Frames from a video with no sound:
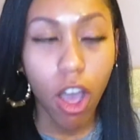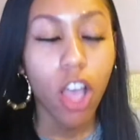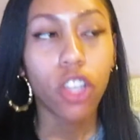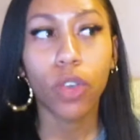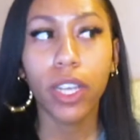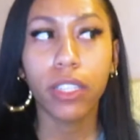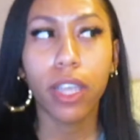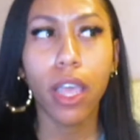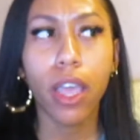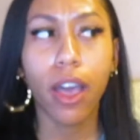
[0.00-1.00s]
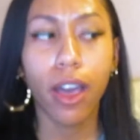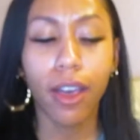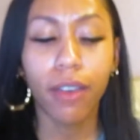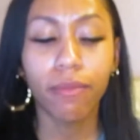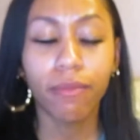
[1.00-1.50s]
So I say,
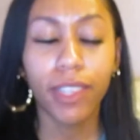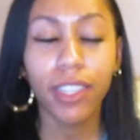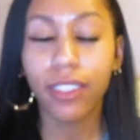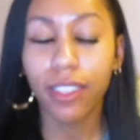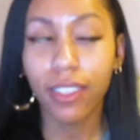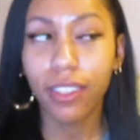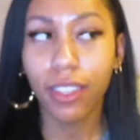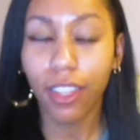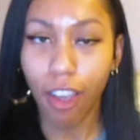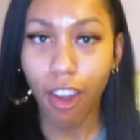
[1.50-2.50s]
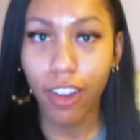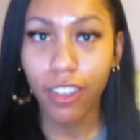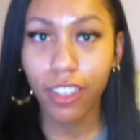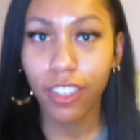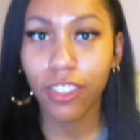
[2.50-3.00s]
is this the large?
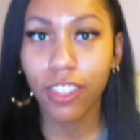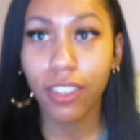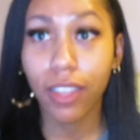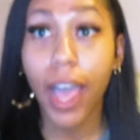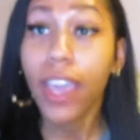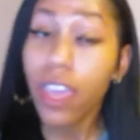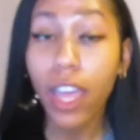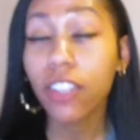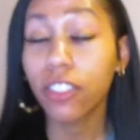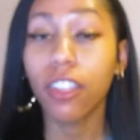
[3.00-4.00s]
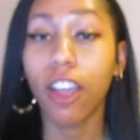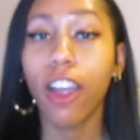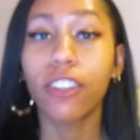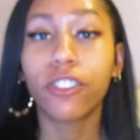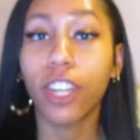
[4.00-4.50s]
And she's like, yeah, that's the
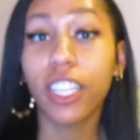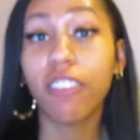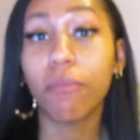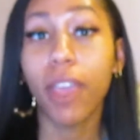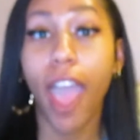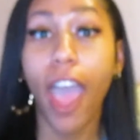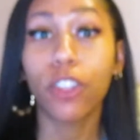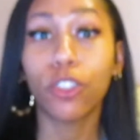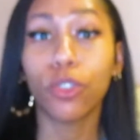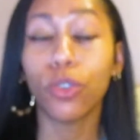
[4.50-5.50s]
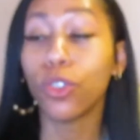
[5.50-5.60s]
large, trying to give me an attitude.